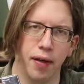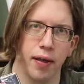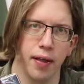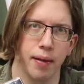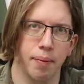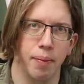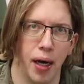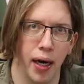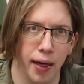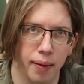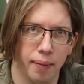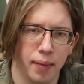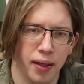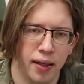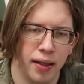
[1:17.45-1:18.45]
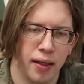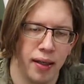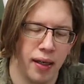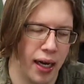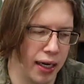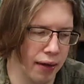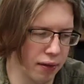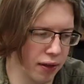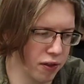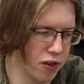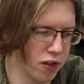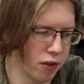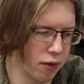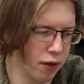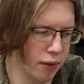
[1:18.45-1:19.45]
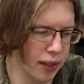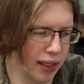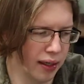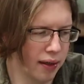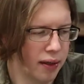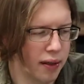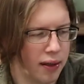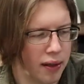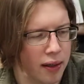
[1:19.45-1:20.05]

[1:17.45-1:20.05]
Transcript: on the bottom a little screw-in